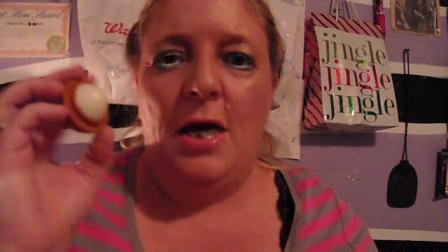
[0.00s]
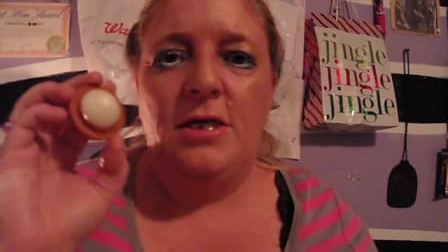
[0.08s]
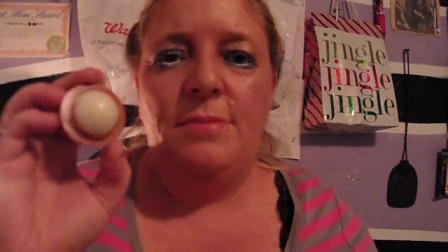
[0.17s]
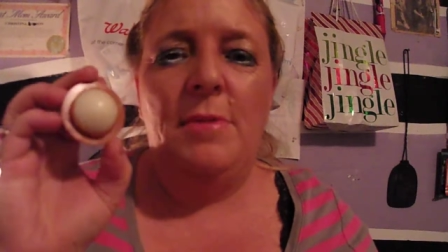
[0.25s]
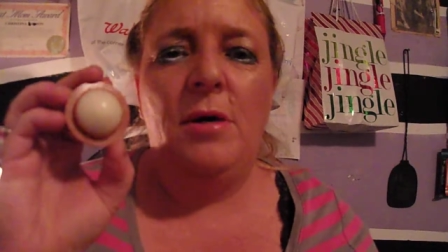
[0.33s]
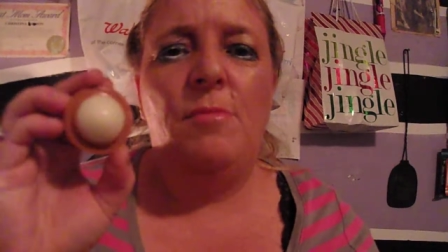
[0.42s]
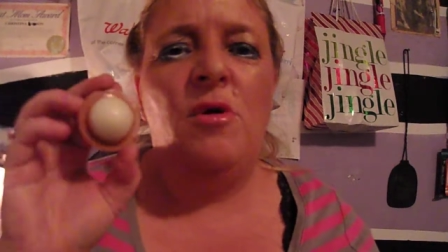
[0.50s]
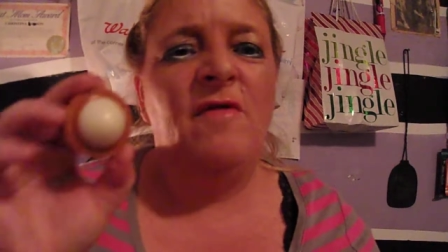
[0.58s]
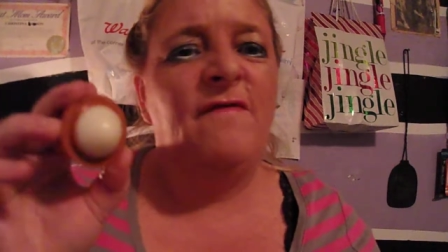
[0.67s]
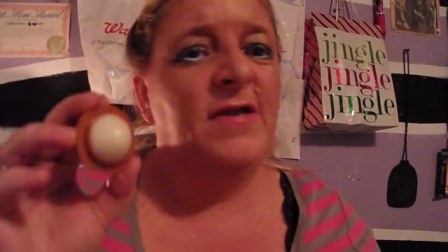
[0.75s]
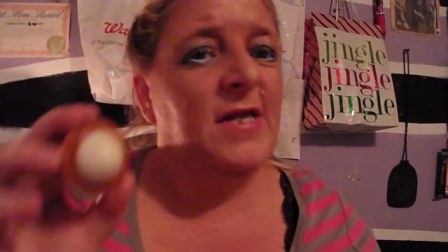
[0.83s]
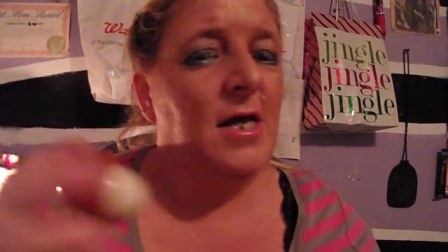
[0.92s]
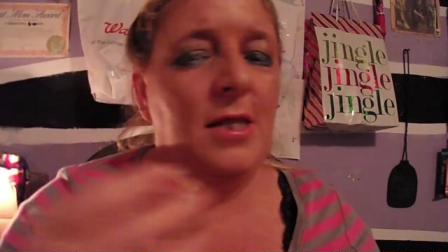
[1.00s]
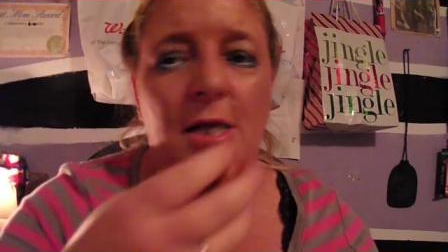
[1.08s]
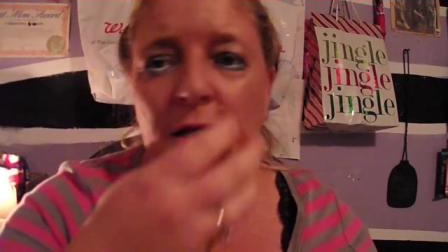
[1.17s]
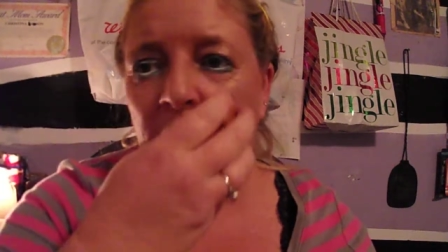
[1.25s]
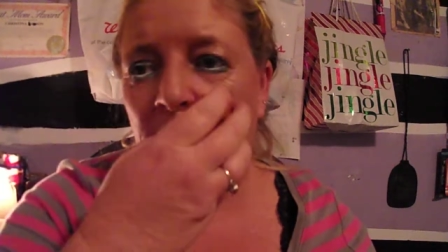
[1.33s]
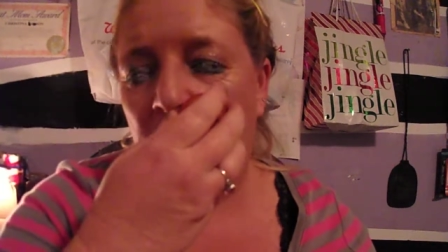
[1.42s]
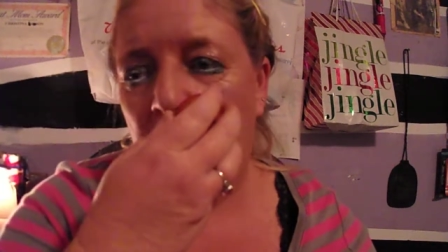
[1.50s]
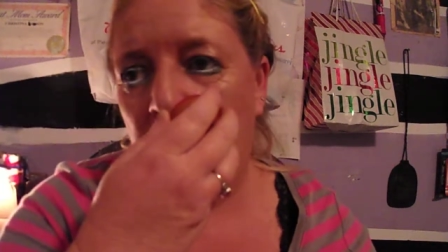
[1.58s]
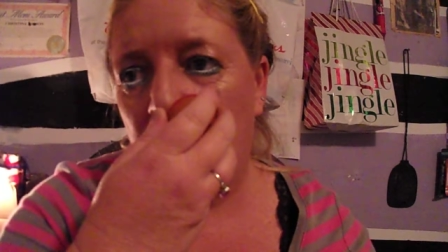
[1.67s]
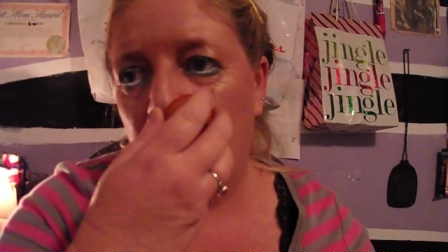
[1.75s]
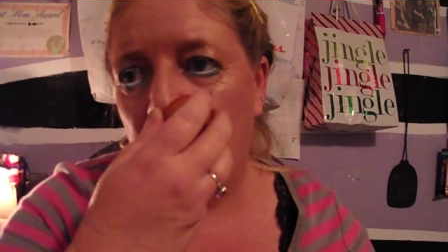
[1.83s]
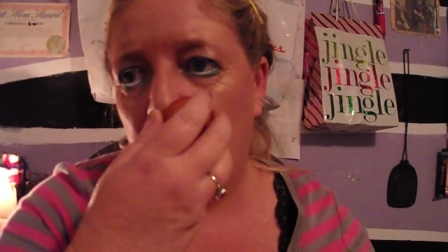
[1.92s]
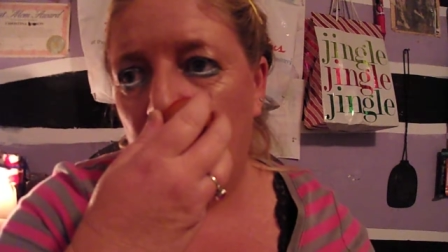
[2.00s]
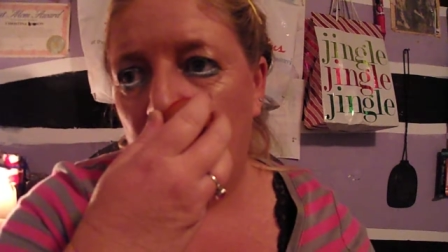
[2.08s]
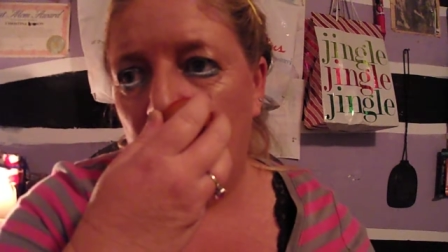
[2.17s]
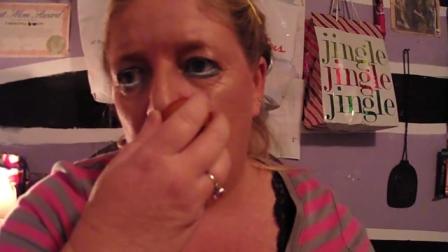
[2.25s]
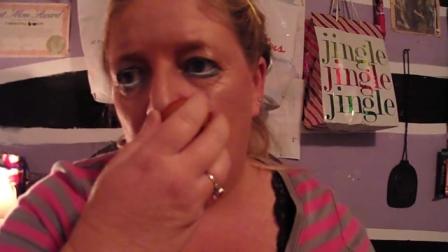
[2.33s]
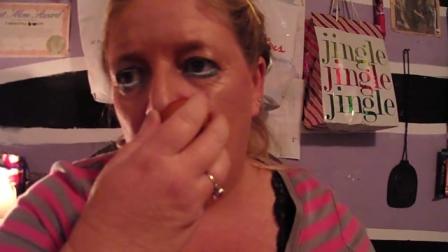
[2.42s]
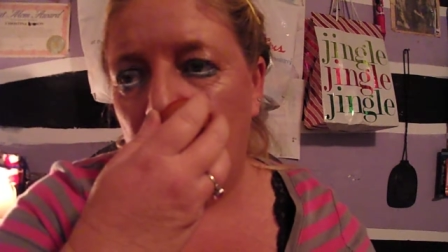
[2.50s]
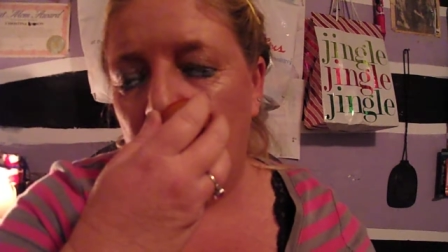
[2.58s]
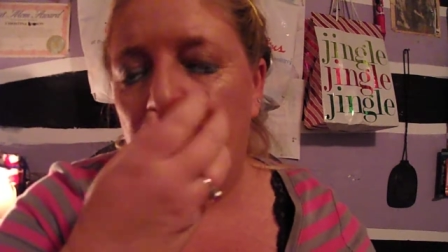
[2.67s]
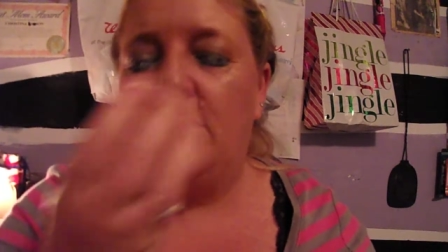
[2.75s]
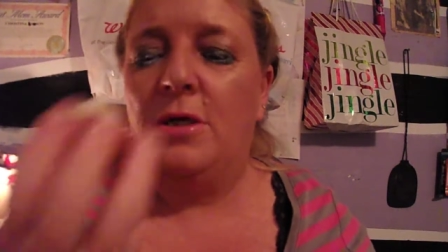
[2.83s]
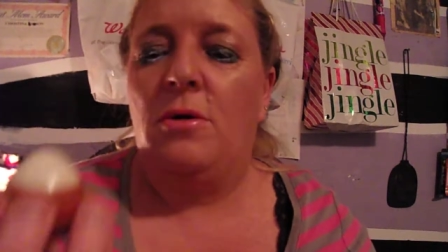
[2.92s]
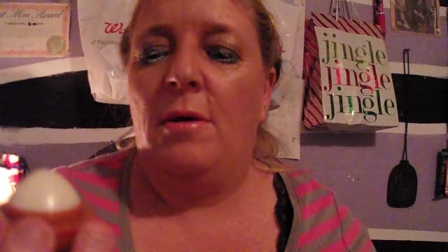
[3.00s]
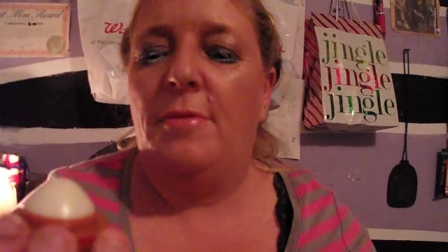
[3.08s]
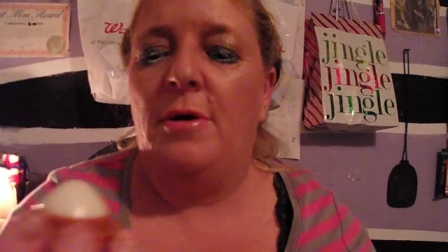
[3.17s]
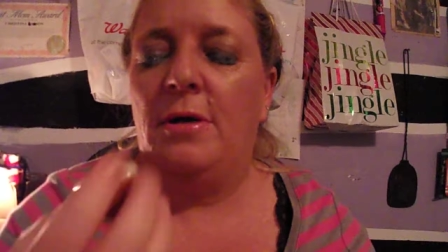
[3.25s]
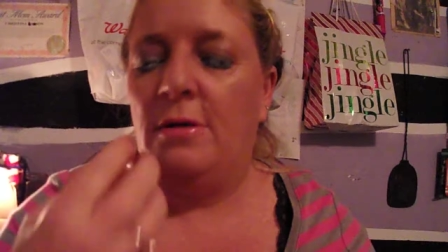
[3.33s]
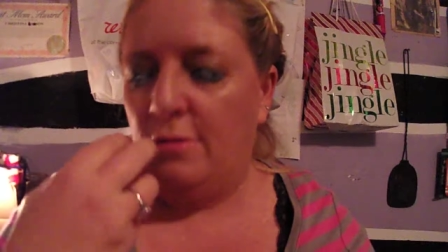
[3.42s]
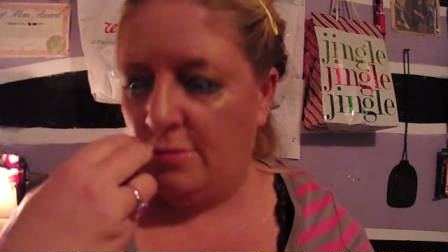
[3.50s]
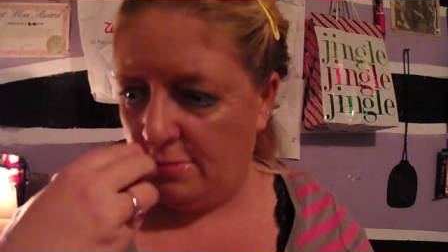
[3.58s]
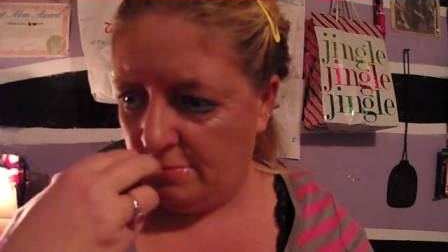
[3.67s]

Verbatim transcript: I smell more vanilla than cranberry.